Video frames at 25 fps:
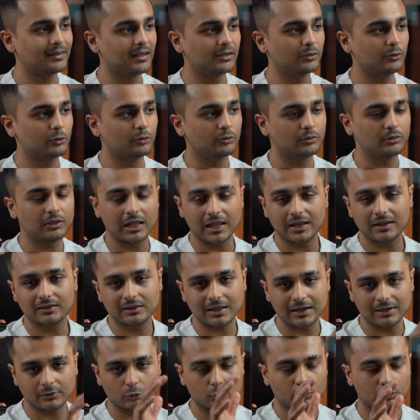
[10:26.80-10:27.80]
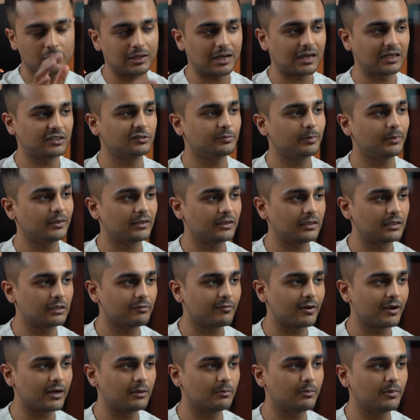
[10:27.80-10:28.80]
then you take that total ad spend and
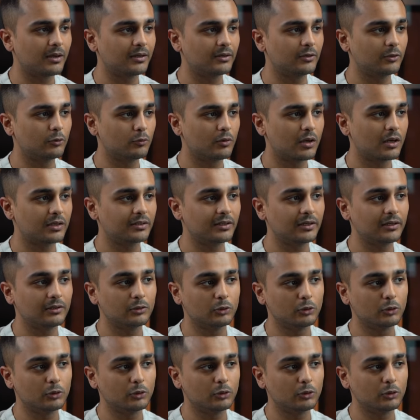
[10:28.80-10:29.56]
divide by 200,